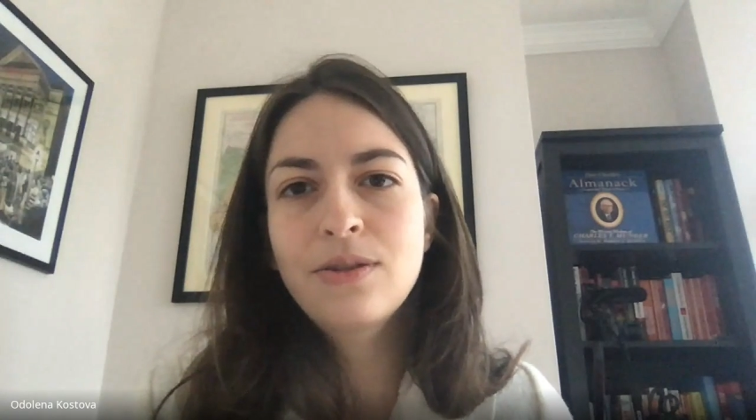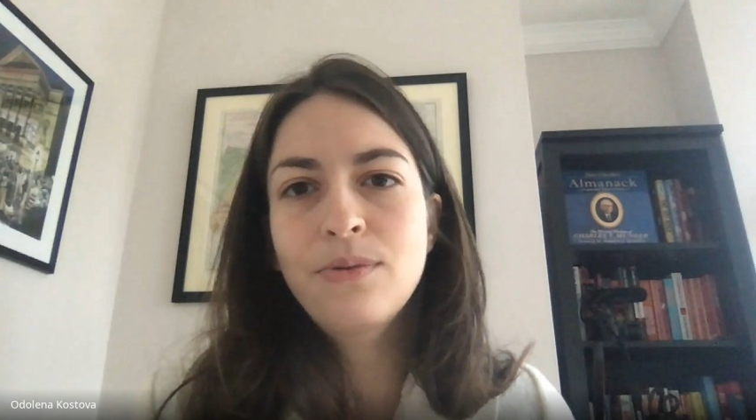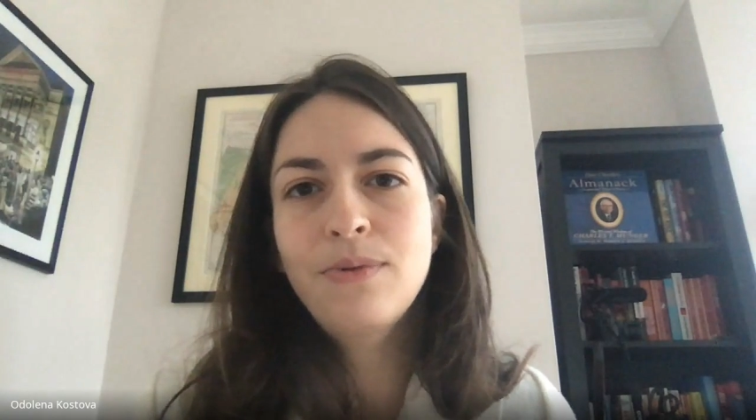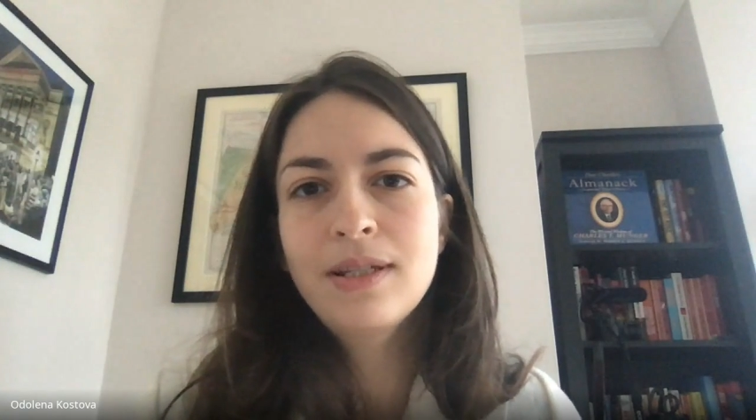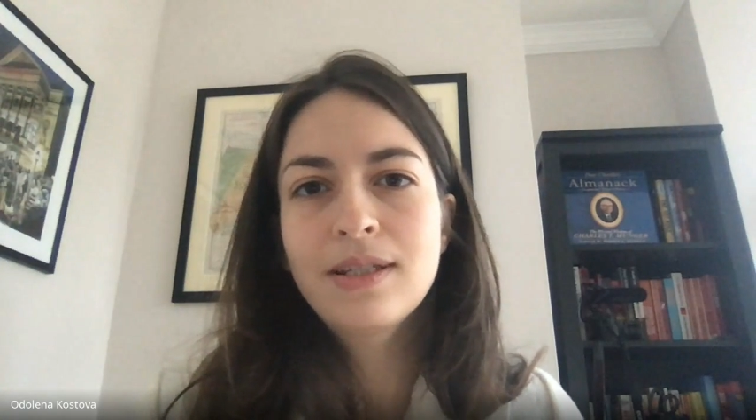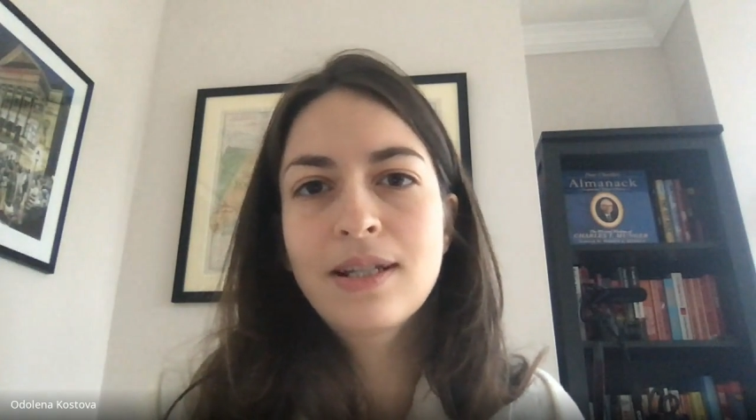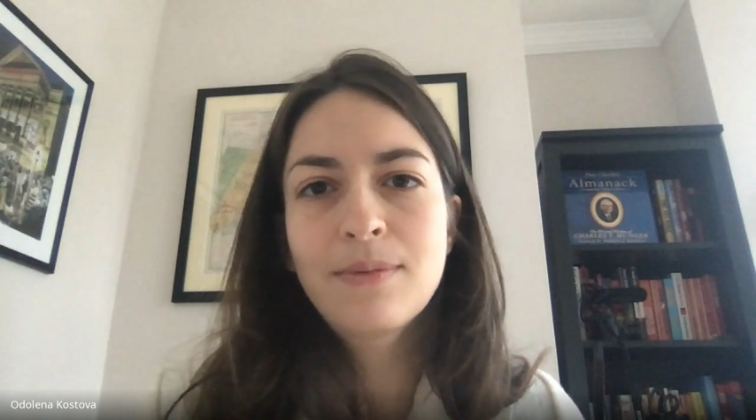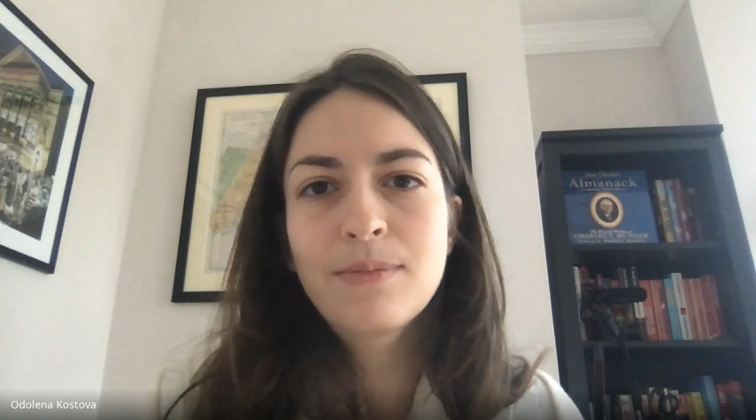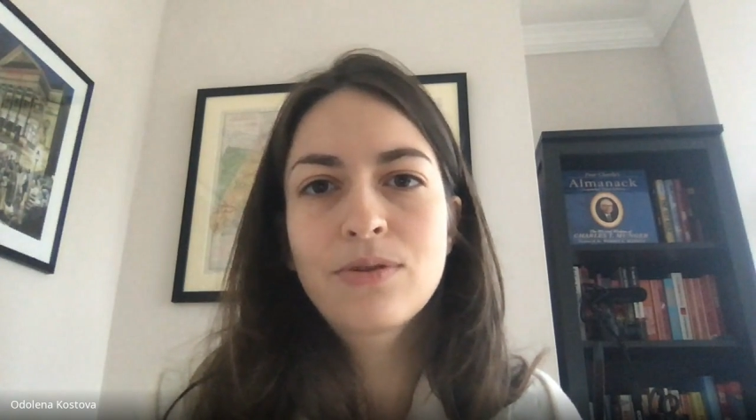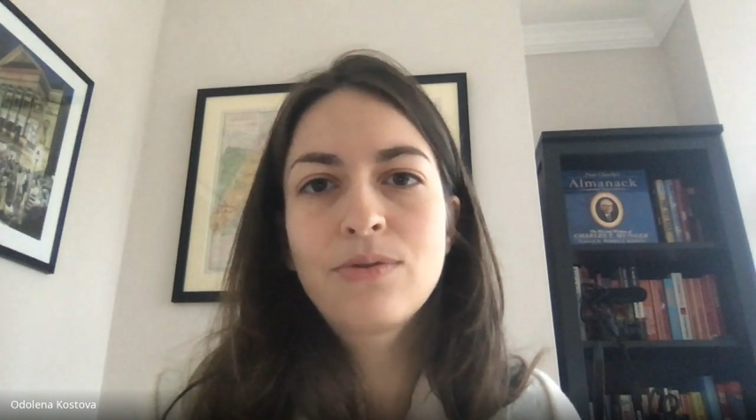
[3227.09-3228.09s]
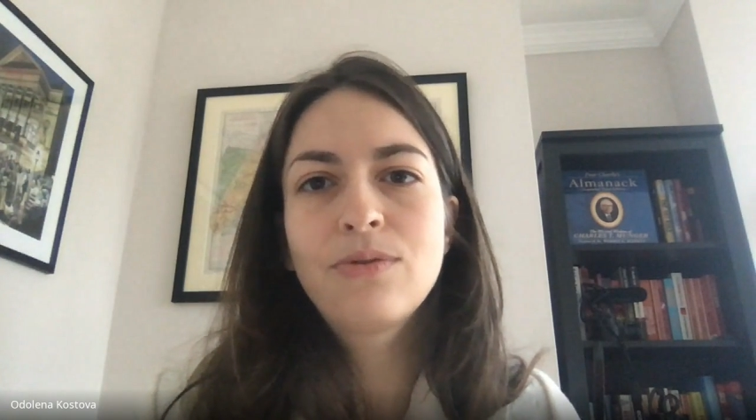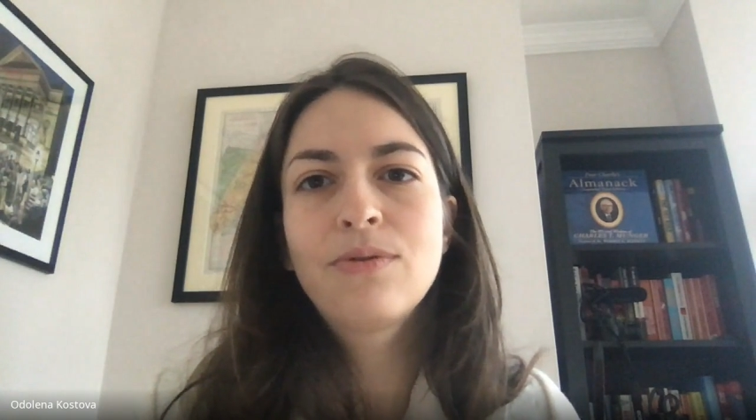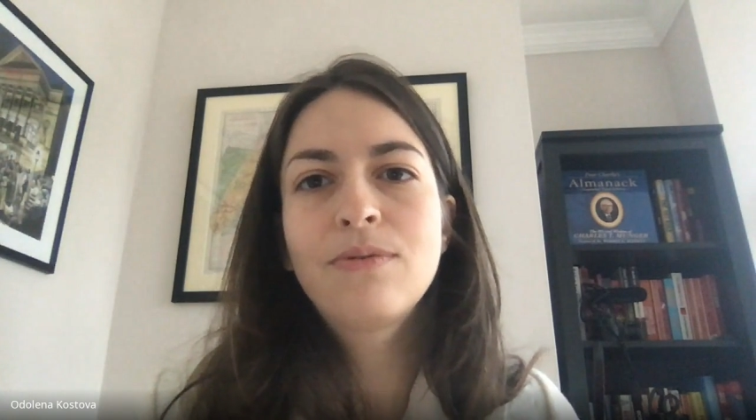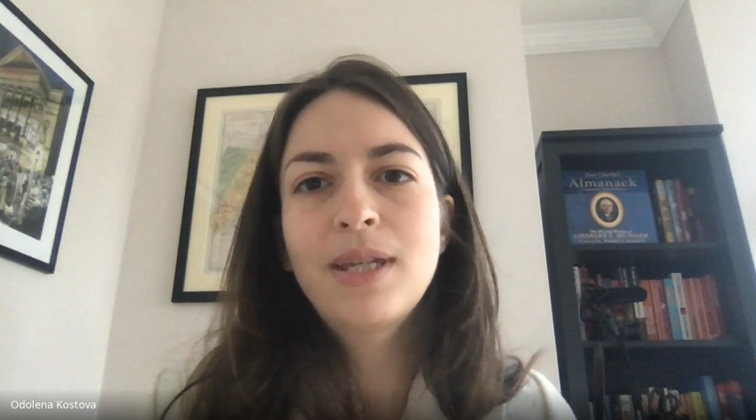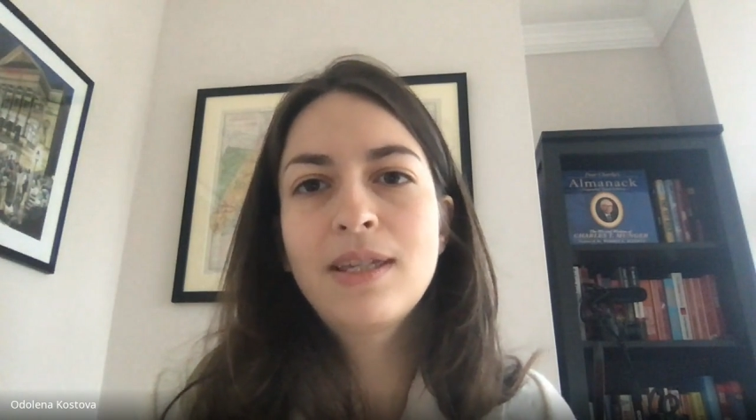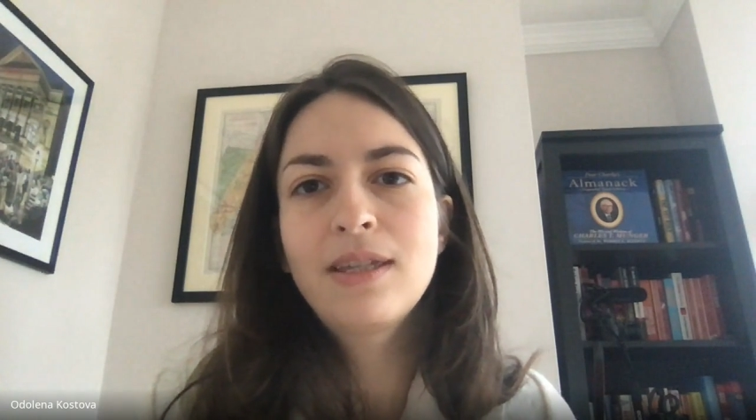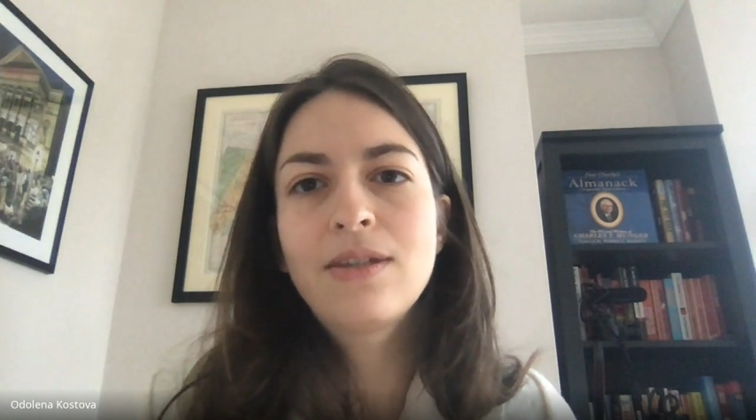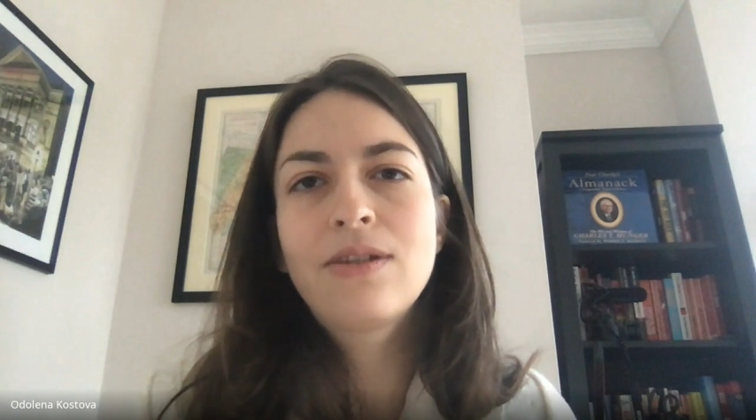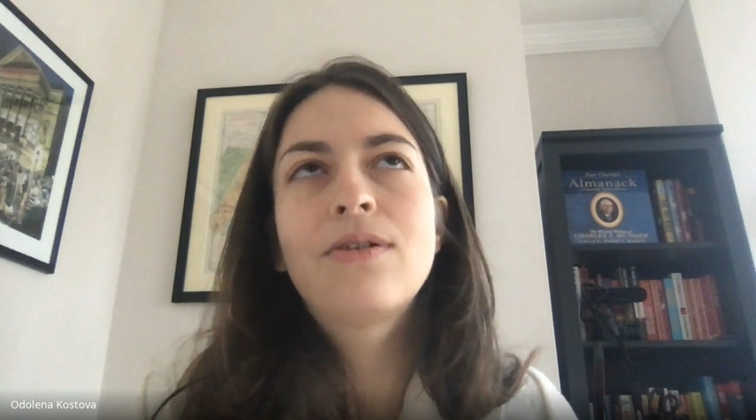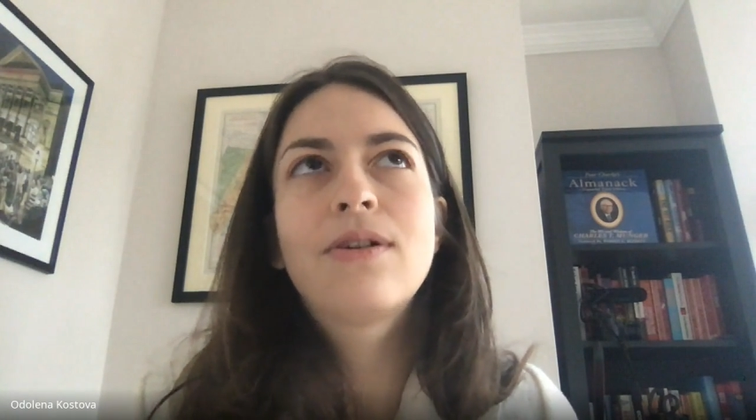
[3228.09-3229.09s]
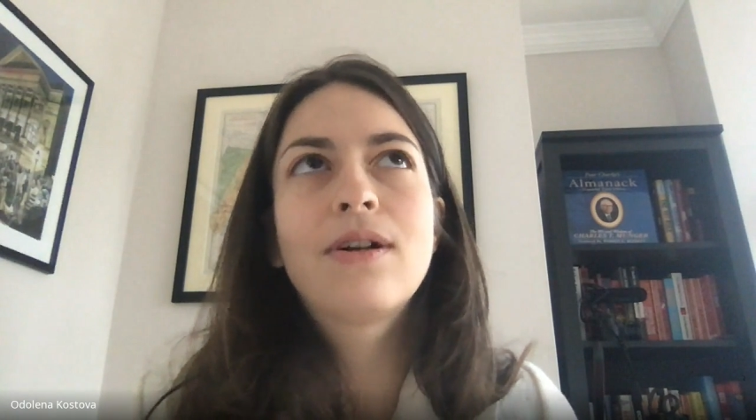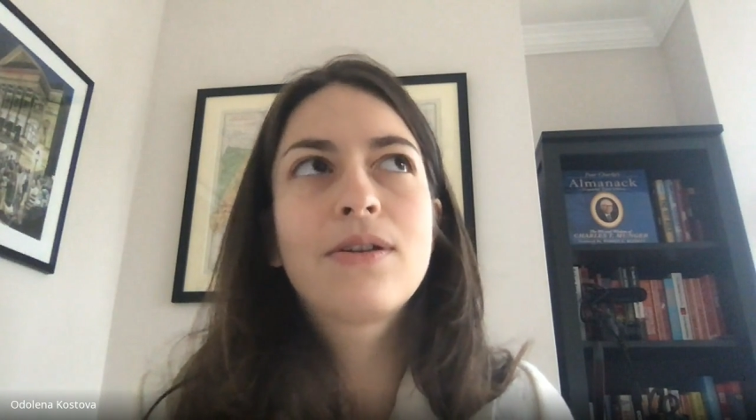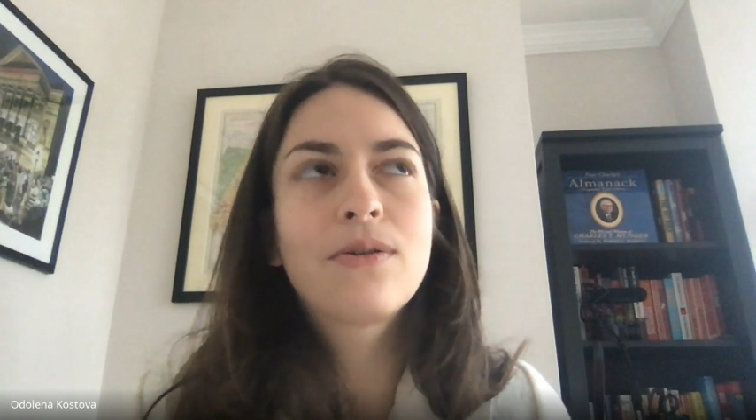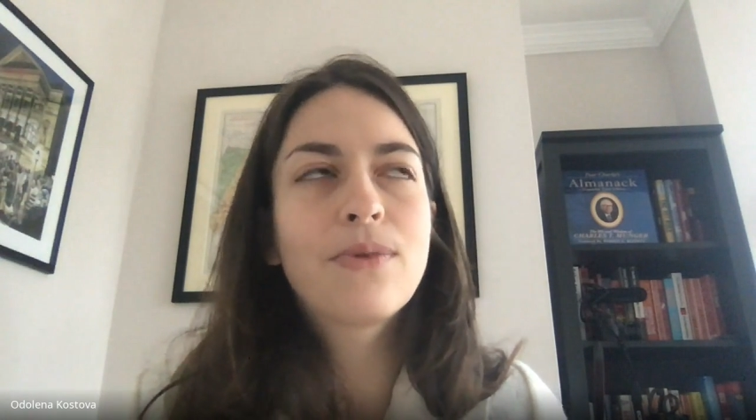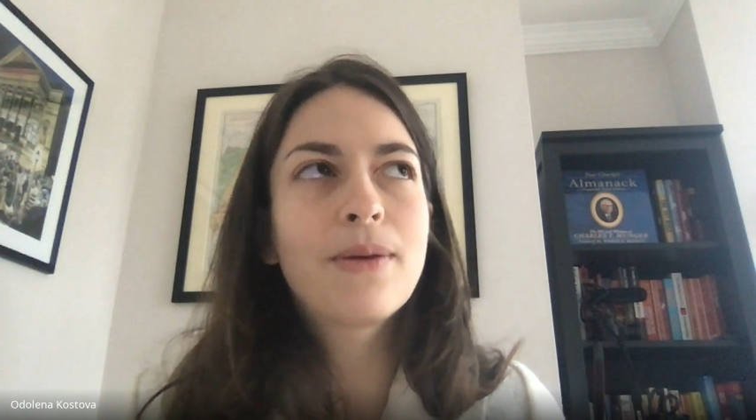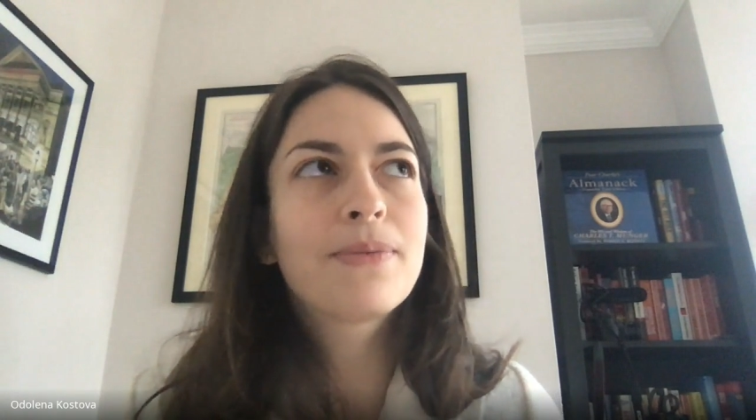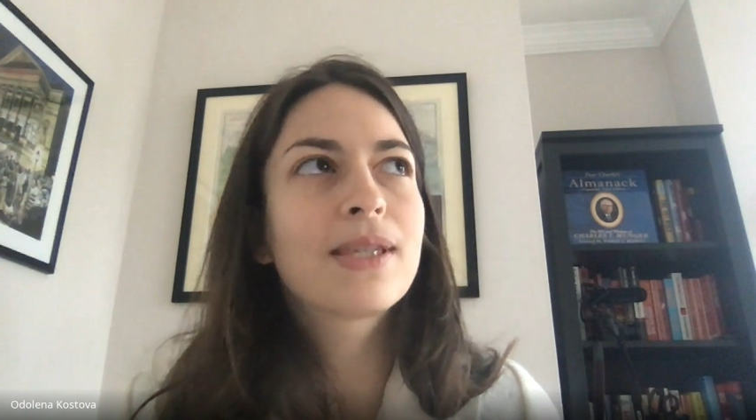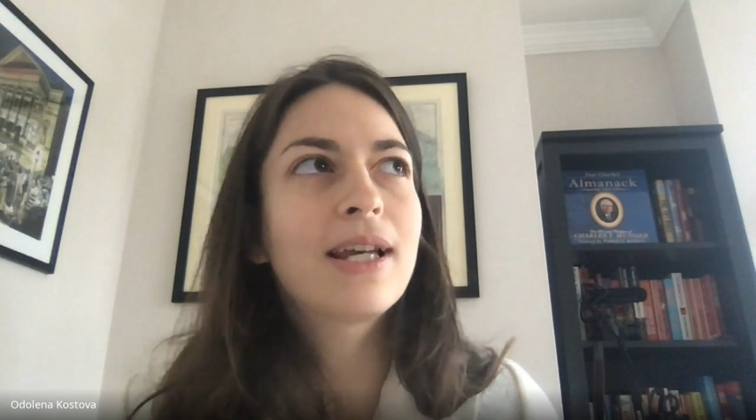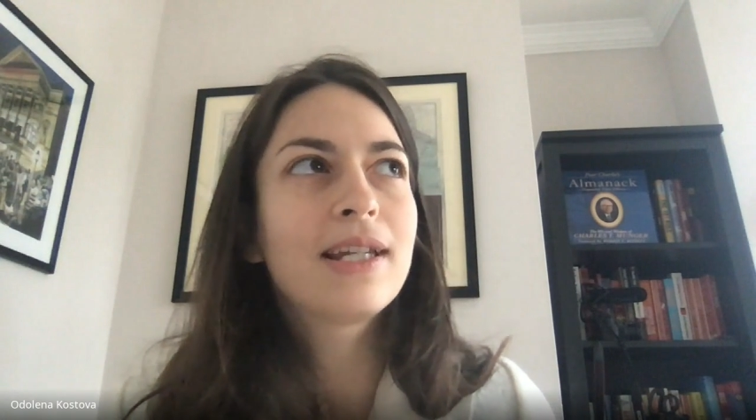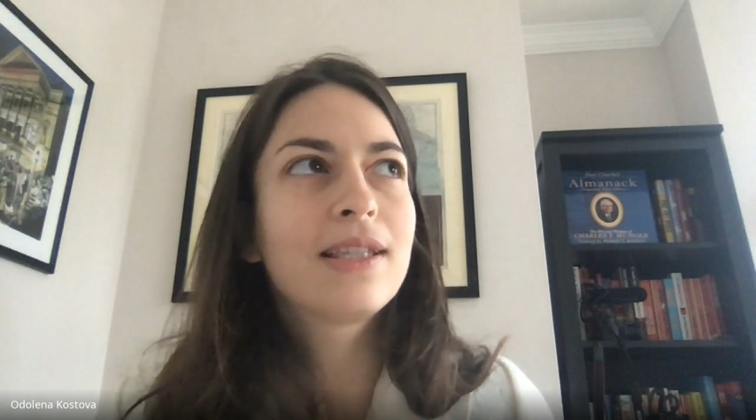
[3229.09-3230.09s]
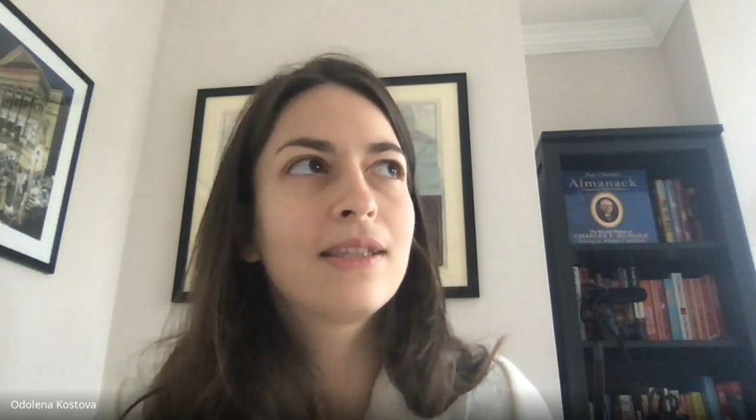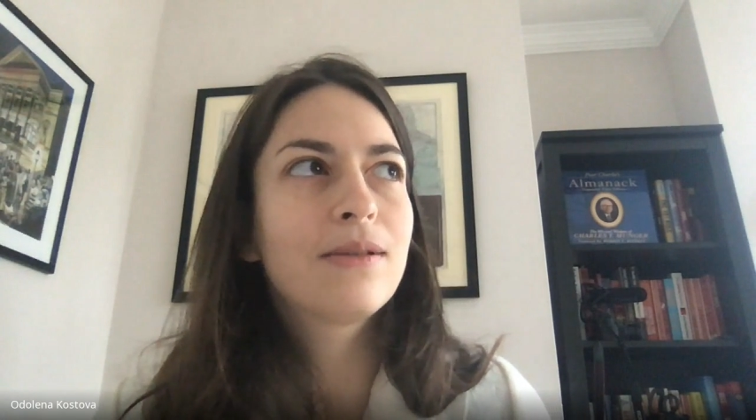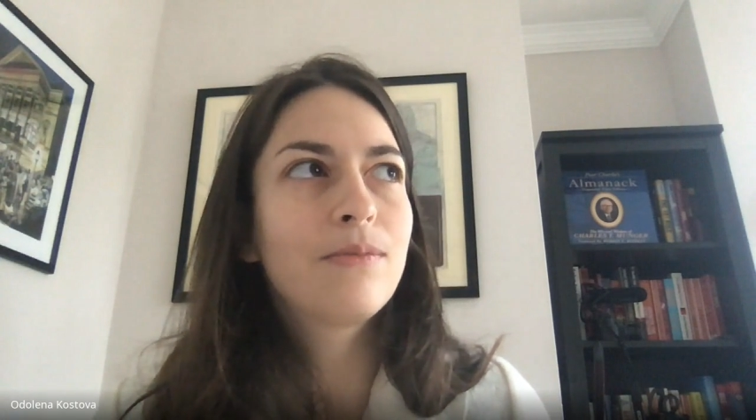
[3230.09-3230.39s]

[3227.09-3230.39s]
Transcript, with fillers: so when it comes to making your your website